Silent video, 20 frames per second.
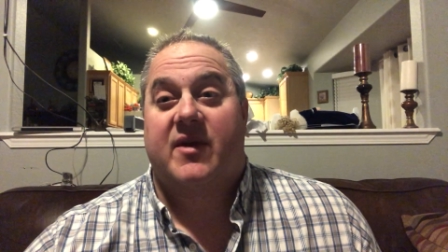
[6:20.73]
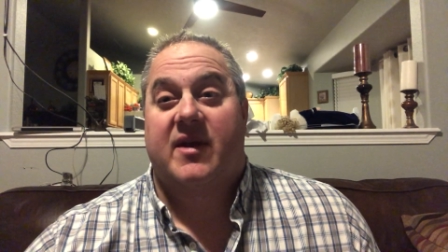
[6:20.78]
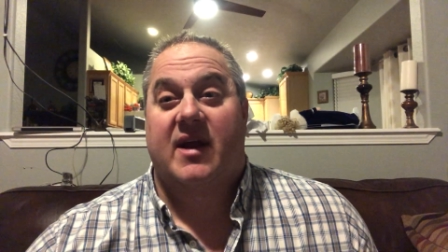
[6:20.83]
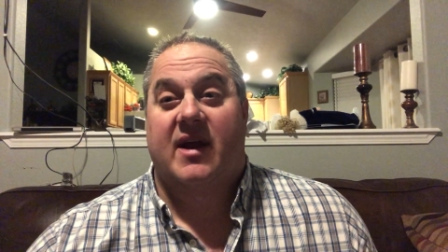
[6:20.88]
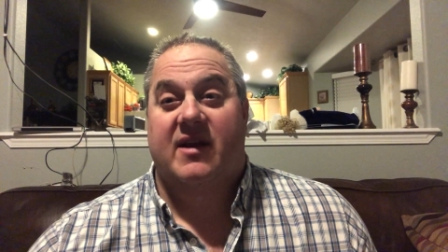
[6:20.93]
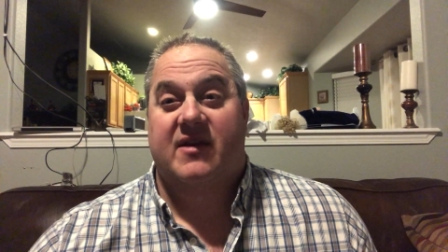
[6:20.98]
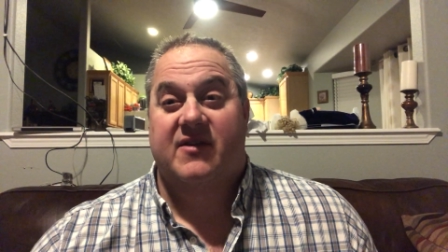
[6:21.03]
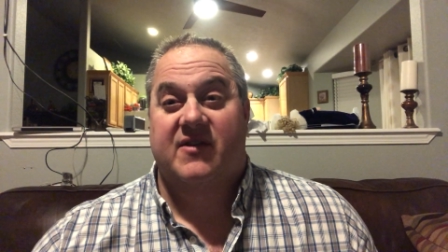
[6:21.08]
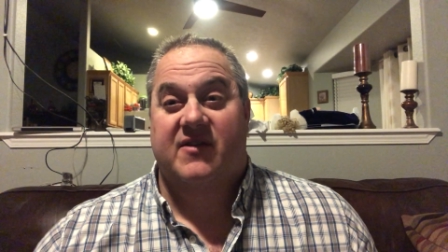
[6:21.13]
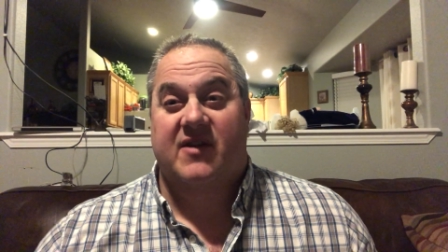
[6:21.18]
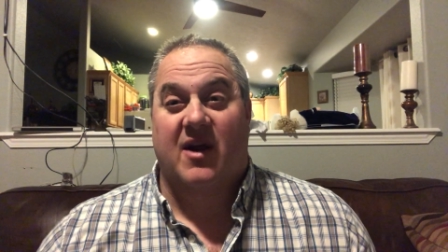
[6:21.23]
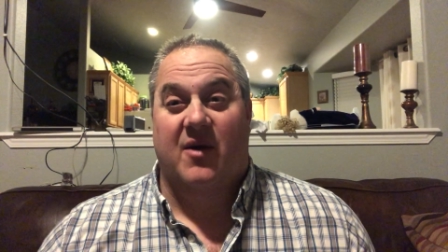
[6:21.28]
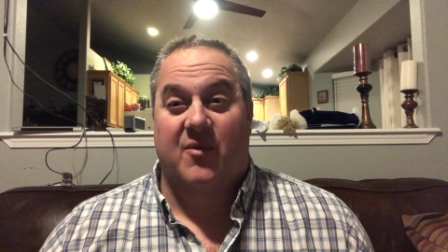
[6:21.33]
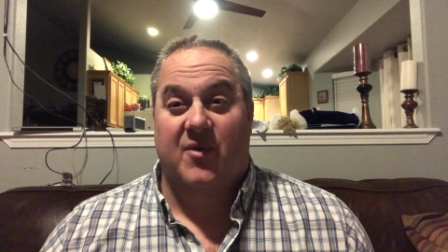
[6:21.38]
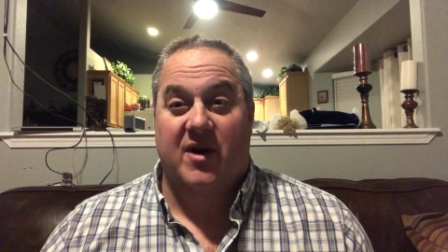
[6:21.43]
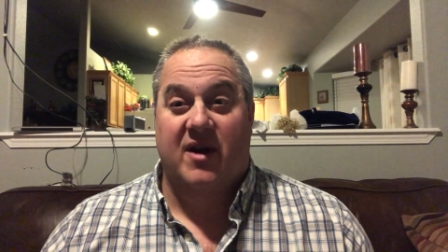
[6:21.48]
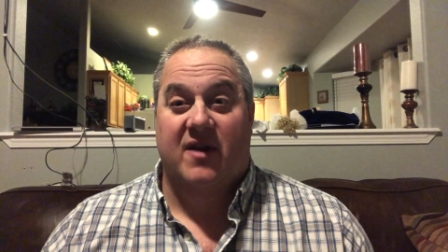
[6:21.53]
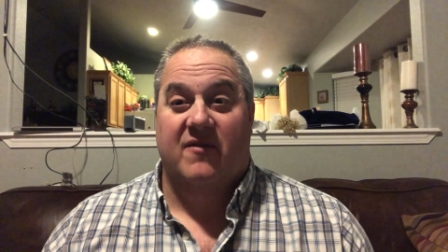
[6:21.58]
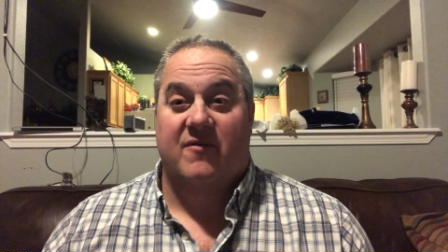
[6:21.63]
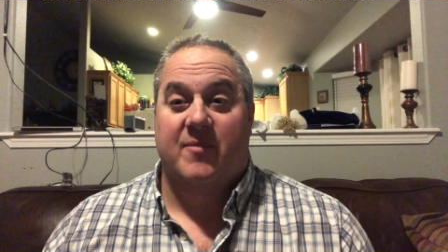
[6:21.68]
that I just
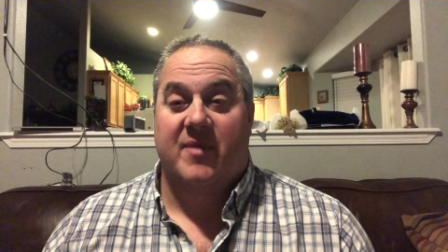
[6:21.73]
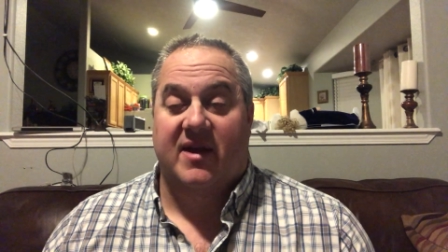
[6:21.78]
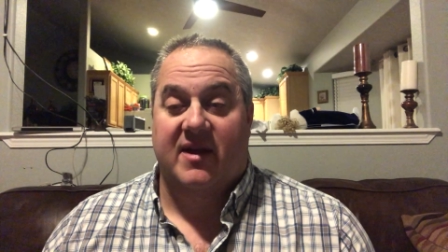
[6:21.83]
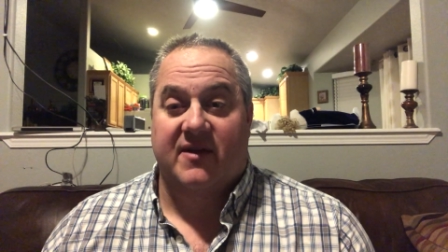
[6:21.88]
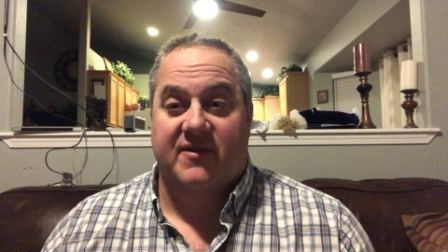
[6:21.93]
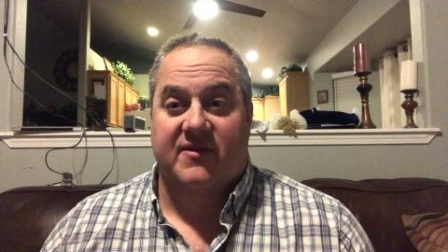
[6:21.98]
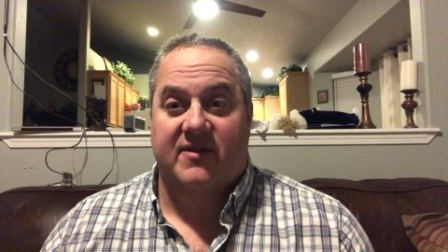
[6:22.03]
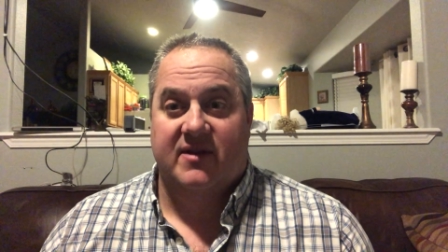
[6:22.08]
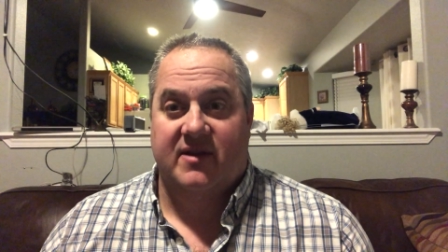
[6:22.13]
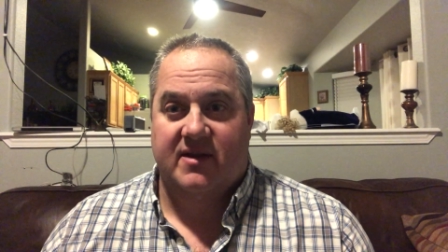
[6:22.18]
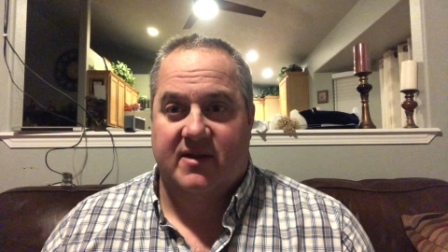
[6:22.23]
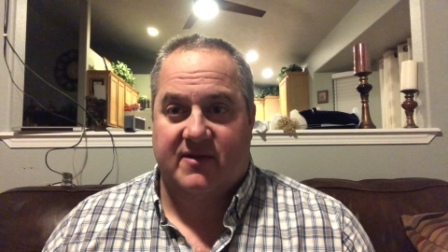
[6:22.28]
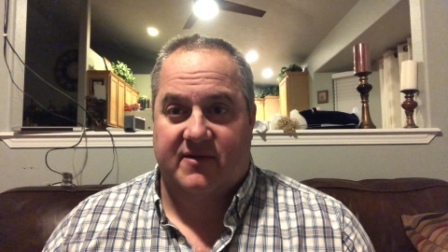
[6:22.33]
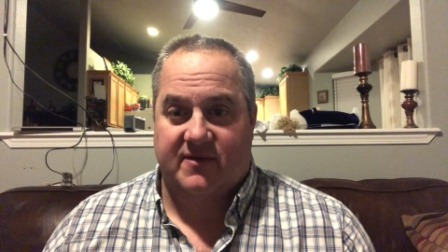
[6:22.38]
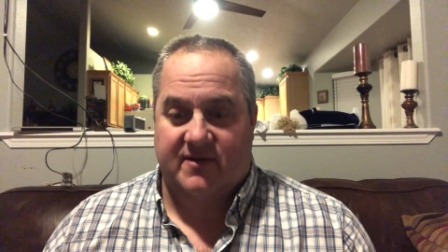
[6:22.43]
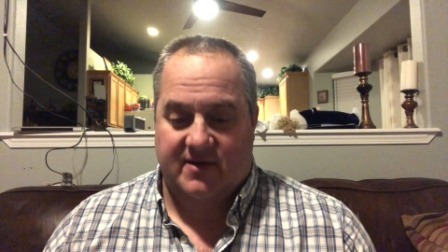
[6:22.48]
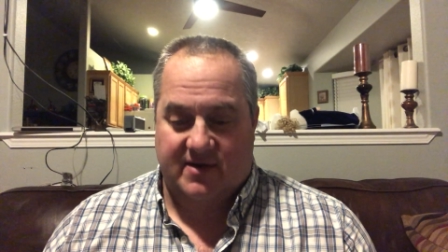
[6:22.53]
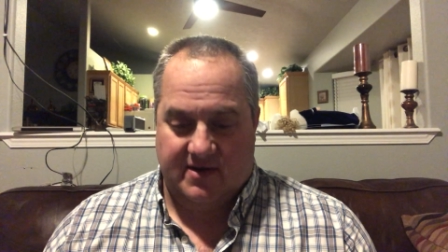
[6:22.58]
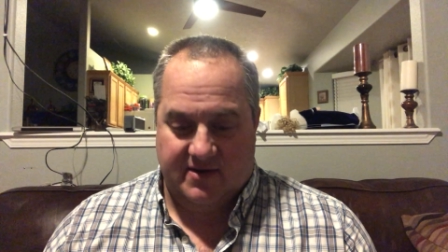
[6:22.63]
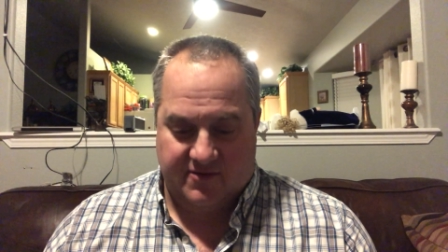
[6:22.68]
got rid of because
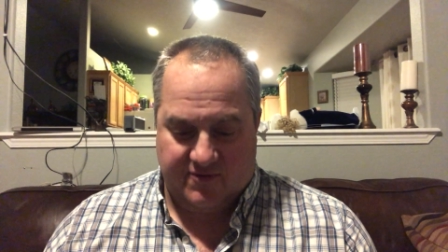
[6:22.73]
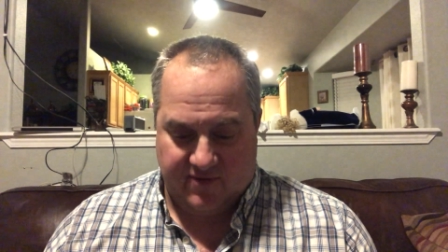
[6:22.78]
this